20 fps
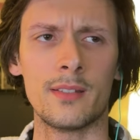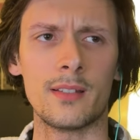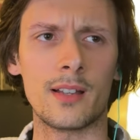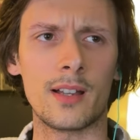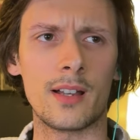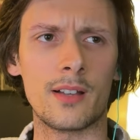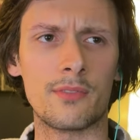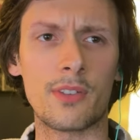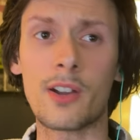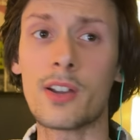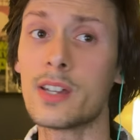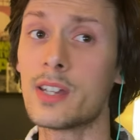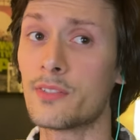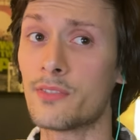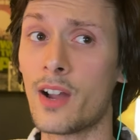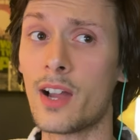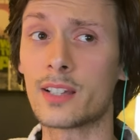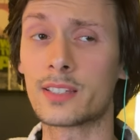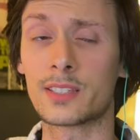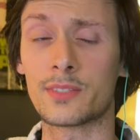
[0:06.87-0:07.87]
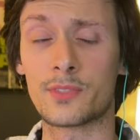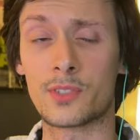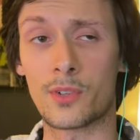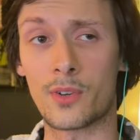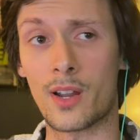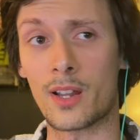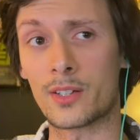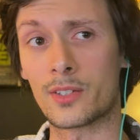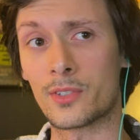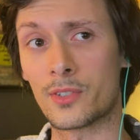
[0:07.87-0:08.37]
Very divisive
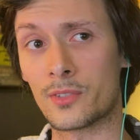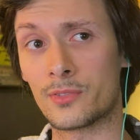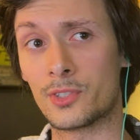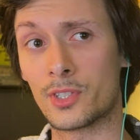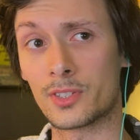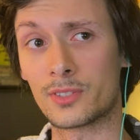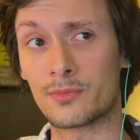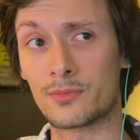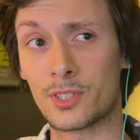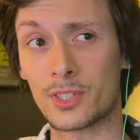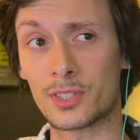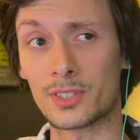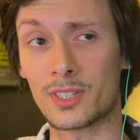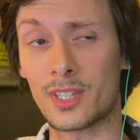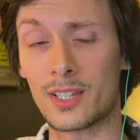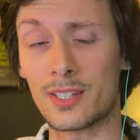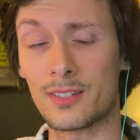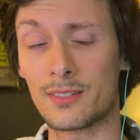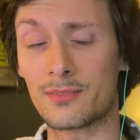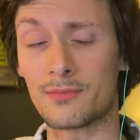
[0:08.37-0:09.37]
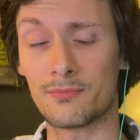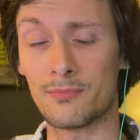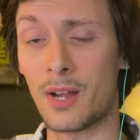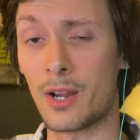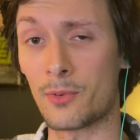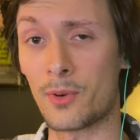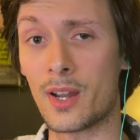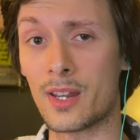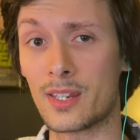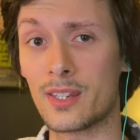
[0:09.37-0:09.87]
director, just like my
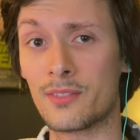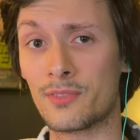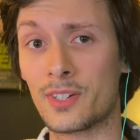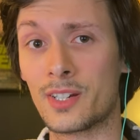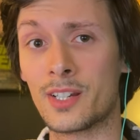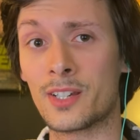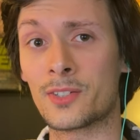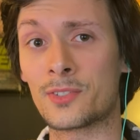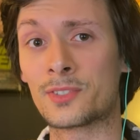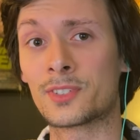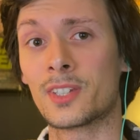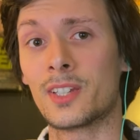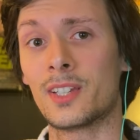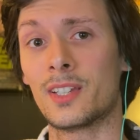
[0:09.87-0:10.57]
ranking videos.